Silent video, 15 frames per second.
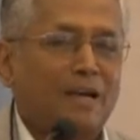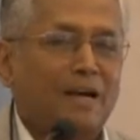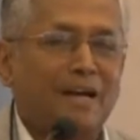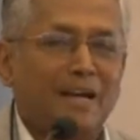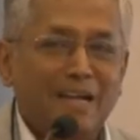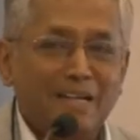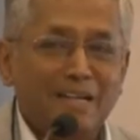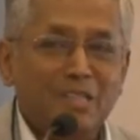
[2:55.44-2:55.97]

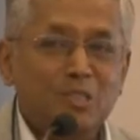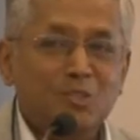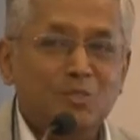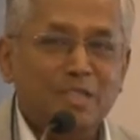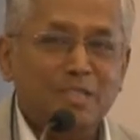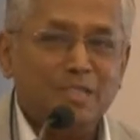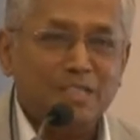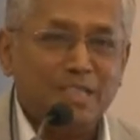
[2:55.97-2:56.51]
IITs
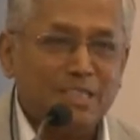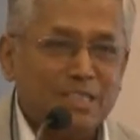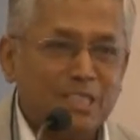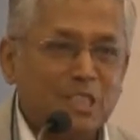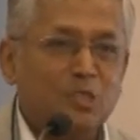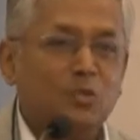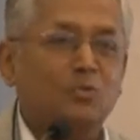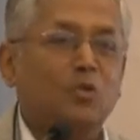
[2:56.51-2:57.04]
were
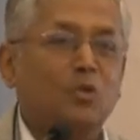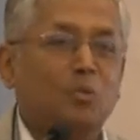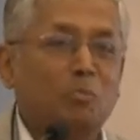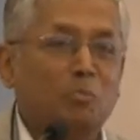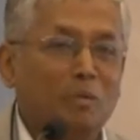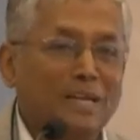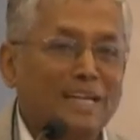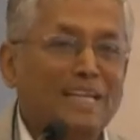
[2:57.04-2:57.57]
successful
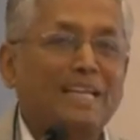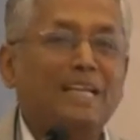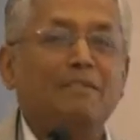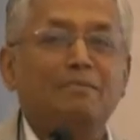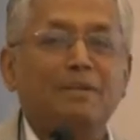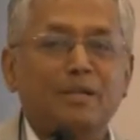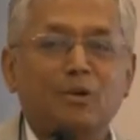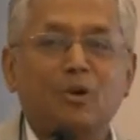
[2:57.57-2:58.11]
mainly
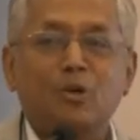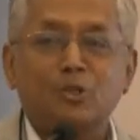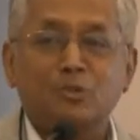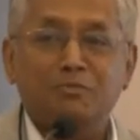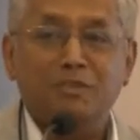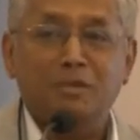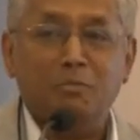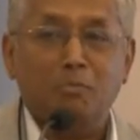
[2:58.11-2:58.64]
because
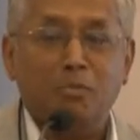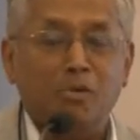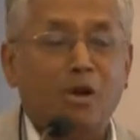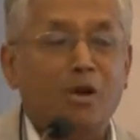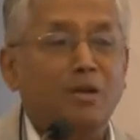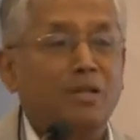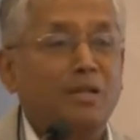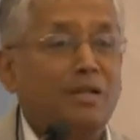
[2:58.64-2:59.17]
we
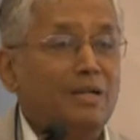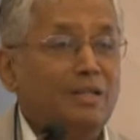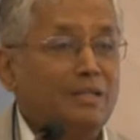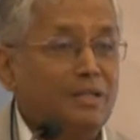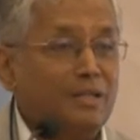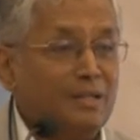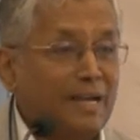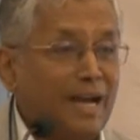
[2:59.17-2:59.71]

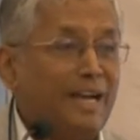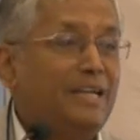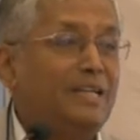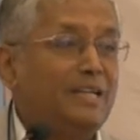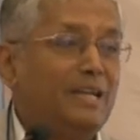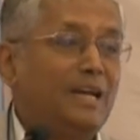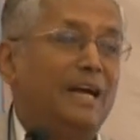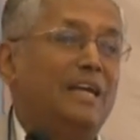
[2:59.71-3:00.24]
brought the
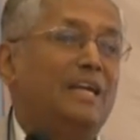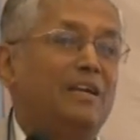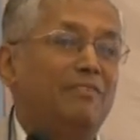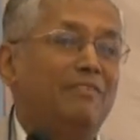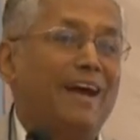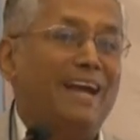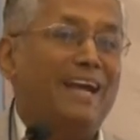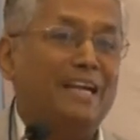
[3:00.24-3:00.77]
right kind
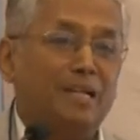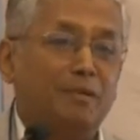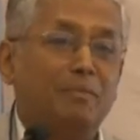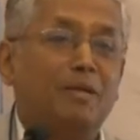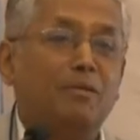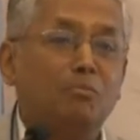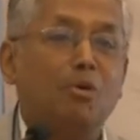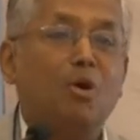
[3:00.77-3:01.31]
of
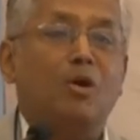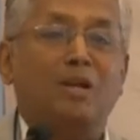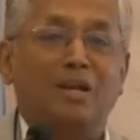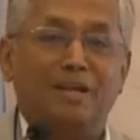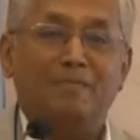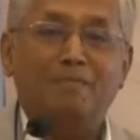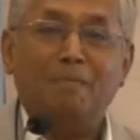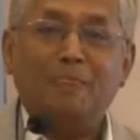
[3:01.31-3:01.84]
academic
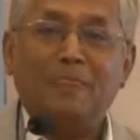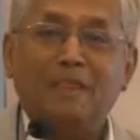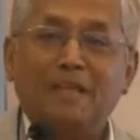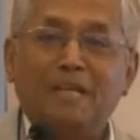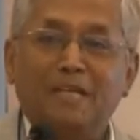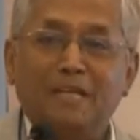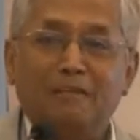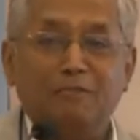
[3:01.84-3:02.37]
model.
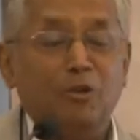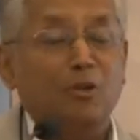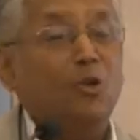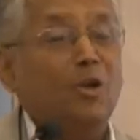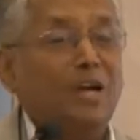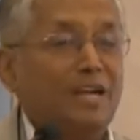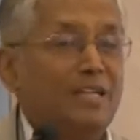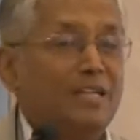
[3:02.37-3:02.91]
If you
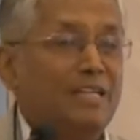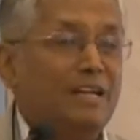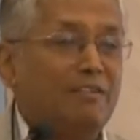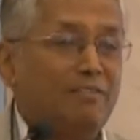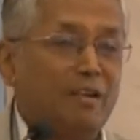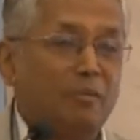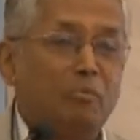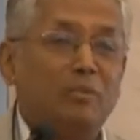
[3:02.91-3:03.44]
look at the
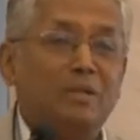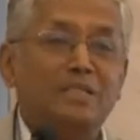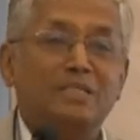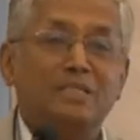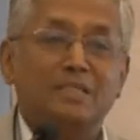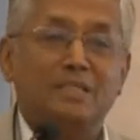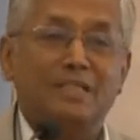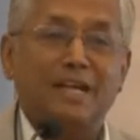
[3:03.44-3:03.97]

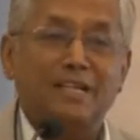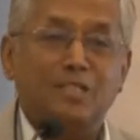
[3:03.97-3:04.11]
developments in